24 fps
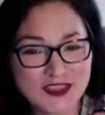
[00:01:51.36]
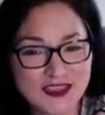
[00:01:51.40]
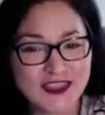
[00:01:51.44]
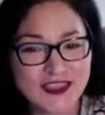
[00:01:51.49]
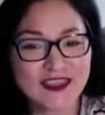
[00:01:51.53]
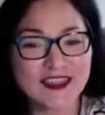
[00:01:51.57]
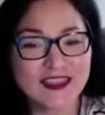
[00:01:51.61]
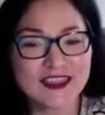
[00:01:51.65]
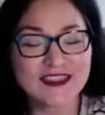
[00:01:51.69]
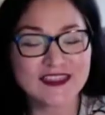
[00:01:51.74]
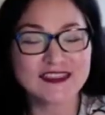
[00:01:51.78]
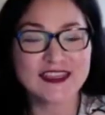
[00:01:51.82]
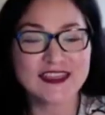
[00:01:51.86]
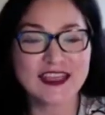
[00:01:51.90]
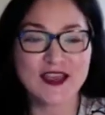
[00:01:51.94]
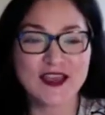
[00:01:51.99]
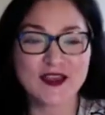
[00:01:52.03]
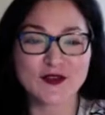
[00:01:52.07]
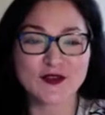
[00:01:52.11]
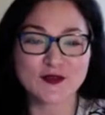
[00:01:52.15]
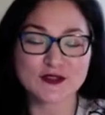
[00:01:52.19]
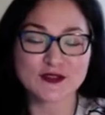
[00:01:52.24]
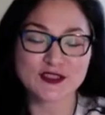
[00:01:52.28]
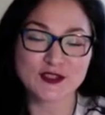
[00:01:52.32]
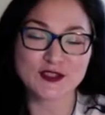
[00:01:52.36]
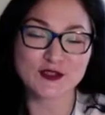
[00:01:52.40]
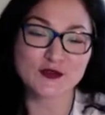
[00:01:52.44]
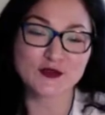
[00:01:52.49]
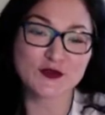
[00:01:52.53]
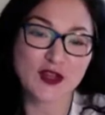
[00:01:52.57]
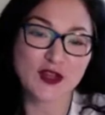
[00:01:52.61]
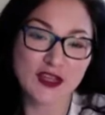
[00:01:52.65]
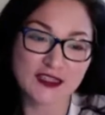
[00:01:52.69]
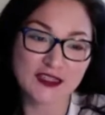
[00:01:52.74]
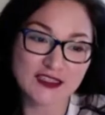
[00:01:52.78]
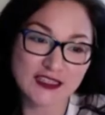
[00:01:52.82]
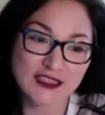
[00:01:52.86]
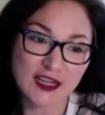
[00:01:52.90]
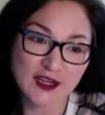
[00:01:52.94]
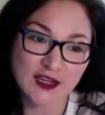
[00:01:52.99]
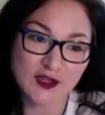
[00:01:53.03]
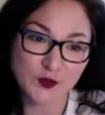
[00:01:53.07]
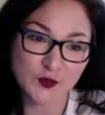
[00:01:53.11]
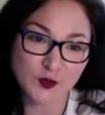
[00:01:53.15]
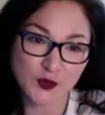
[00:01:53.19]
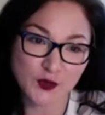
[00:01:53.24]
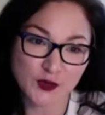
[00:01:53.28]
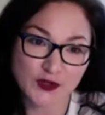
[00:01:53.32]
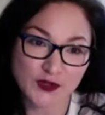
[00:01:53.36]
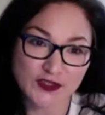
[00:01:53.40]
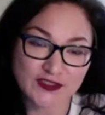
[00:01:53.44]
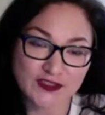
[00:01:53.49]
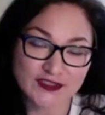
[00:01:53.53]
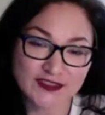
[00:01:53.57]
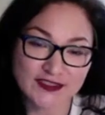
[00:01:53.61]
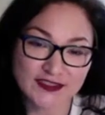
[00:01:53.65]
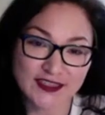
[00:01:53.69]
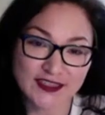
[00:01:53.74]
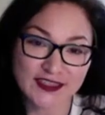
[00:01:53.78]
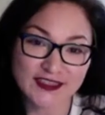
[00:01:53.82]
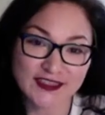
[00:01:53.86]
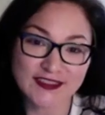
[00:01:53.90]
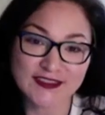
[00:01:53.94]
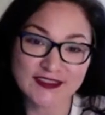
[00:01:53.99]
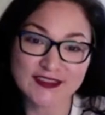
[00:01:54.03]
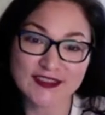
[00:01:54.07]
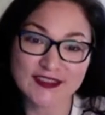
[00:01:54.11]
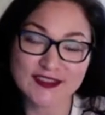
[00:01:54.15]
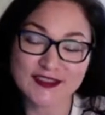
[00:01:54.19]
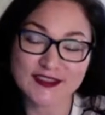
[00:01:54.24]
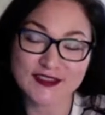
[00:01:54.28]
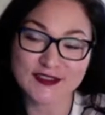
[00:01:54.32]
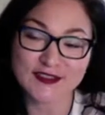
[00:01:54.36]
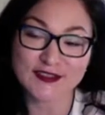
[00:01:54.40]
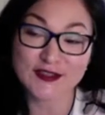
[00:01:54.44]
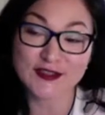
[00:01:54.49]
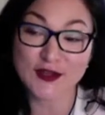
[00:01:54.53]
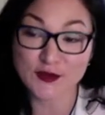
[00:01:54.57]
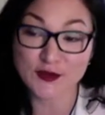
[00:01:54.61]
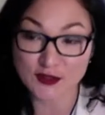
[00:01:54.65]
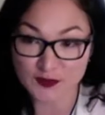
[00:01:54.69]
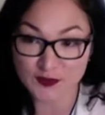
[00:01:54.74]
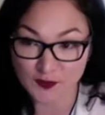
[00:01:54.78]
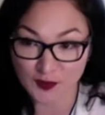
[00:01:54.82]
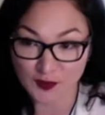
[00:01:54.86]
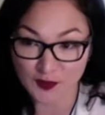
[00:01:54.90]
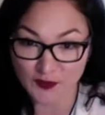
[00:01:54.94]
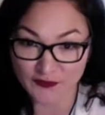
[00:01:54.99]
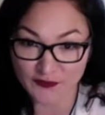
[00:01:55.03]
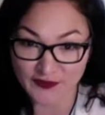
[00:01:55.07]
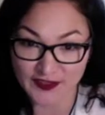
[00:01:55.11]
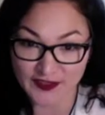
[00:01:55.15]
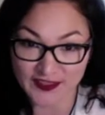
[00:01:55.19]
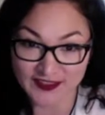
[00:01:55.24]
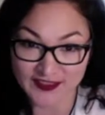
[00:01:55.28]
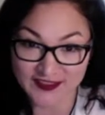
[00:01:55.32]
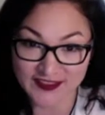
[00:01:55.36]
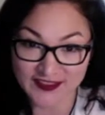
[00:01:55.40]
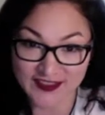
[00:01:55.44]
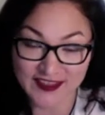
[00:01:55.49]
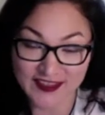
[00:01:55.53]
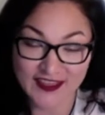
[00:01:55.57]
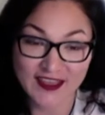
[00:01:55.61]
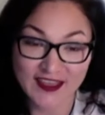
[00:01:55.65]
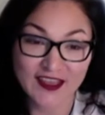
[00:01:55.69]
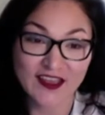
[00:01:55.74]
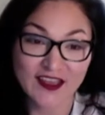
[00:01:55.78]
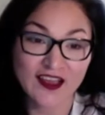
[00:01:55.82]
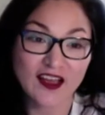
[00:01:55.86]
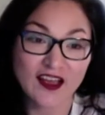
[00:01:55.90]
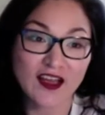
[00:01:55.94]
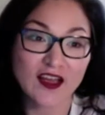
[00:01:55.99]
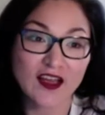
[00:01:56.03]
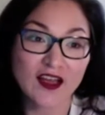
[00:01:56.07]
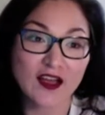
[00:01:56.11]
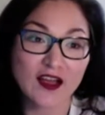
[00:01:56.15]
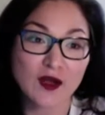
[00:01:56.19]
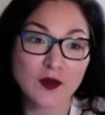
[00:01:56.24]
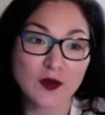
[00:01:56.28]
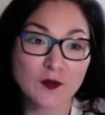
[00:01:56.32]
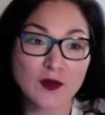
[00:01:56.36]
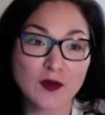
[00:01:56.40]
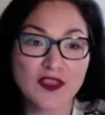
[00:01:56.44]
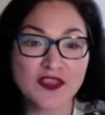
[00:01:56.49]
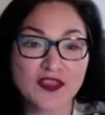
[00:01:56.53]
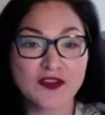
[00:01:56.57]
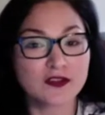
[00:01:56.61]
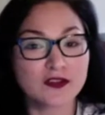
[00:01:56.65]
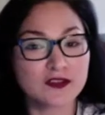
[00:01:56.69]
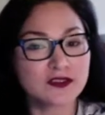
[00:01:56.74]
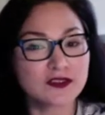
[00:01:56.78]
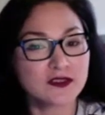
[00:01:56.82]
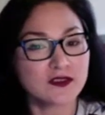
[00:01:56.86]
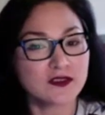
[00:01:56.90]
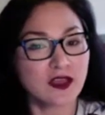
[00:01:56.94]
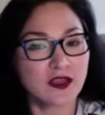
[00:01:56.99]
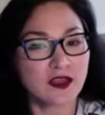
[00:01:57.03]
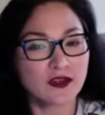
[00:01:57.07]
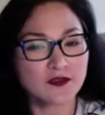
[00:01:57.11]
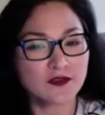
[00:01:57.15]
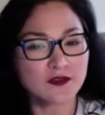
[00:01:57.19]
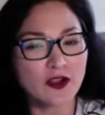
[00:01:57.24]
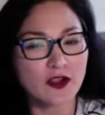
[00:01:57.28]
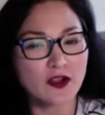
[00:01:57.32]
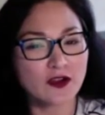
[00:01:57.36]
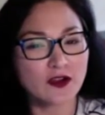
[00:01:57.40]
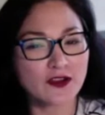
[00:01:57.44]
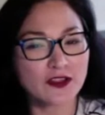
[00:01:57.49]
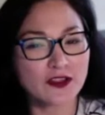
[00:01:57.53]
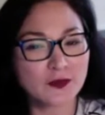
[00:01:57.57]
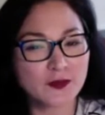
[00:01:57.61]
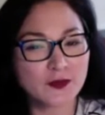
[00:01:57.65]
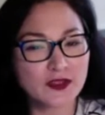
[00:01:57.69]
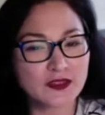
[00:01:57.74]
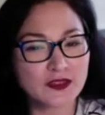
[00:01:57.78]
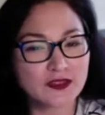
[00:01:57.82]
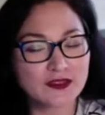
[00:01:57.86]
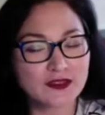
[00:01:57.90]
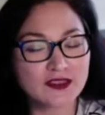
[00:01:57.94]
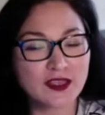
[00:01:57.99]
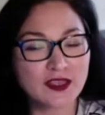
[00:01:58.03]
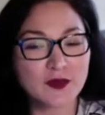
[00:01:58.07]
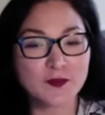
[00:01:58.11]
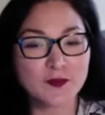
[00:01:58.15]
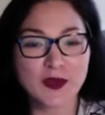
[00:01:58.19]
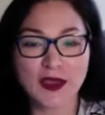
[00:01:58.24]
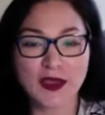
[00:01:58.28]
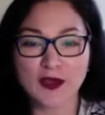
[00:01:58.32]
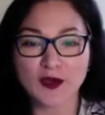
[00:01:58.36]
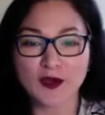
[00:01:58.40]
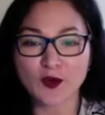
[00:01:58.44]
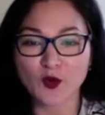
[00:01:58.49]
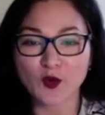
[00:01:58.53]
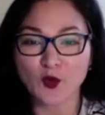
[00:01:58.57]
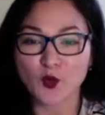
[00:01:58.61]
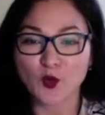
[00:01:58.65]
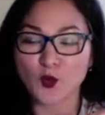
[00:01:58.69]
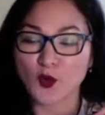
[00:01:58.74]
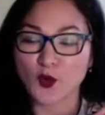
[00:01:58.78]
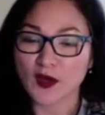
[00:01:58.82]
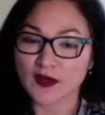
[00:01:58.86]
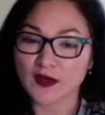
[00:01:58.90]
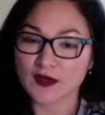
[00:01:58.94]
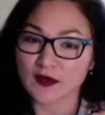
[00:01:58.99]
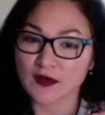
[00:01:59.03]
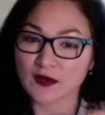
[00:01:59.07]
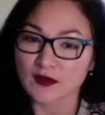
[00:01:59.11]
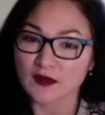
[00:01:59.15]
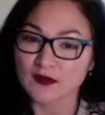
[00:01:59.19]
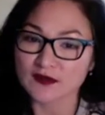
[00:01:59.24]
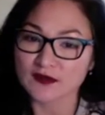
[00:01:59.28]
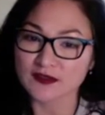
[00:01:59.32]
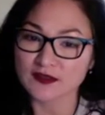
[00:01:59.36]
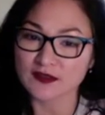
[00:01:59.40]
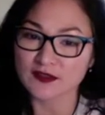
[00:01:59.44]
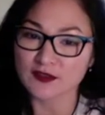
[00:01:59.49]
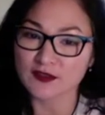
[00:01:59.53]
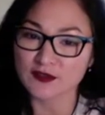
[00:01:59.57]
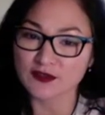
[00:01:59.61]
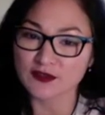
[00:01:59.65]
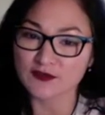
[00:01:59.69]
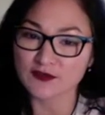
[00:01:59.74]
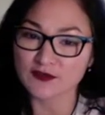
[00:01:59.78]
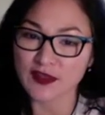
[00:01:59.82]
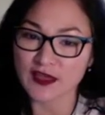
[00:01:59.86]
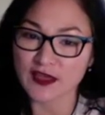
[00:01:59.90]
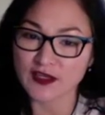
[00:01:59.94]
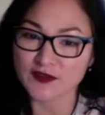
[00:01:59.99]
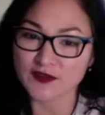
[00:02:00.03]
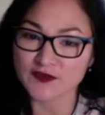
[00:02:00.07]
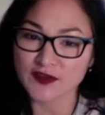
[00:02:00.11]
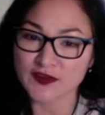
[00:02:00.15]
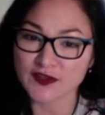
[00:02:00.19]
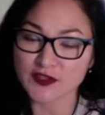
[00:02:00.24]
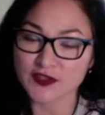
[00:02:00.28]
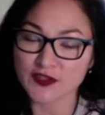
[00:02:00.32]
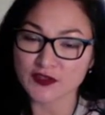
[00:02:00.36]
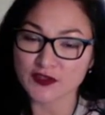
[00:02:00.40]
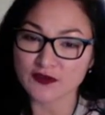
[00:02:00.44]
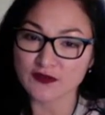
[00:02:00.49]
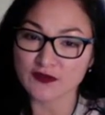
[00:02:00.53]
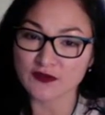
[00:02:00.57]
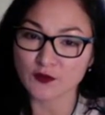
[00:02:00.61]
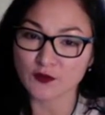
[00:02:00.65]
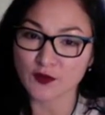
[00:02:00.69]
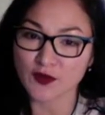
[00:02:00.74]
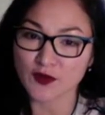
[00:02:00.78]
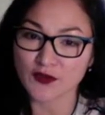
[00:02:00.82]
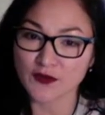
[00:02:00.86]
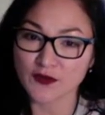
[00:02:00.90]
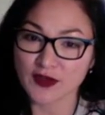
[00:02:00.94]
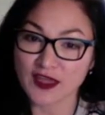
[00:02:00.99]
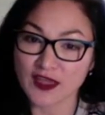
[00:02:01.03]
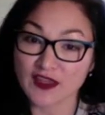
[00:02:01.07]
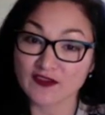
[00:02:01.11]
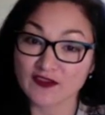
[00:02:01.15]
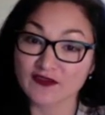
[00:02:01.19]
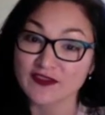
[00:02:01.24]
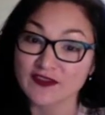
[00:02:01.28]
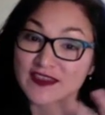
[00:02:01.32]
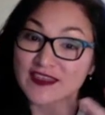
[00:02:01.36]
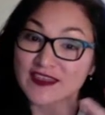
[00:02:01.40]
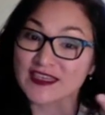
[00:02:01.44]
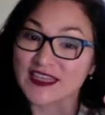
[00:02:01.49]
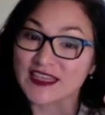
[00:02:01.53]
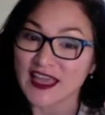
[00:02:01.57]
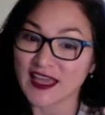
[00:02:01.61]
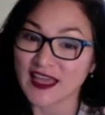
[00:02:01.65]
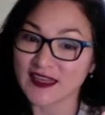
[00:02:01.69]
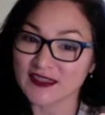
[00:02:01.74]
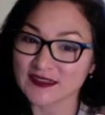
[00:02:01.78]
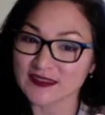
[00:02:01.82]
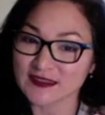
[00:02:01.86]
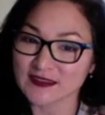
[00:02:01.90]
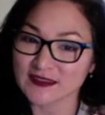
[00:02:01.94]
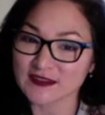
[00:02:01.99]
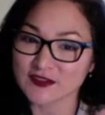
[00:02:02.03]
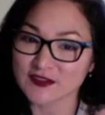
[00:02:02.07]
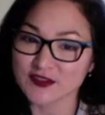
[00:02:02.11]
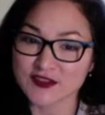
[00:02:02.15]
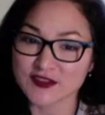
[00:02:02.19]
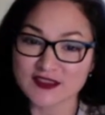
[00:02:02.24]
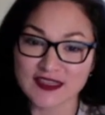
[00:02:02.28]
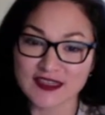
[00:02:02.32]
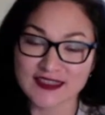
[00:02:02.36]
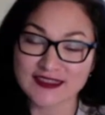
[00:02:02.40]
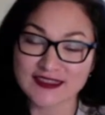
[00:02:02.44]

it down to 99 words is no small feat. There's a lot of argument about what constitutes flash fiction, whether a vignette, just a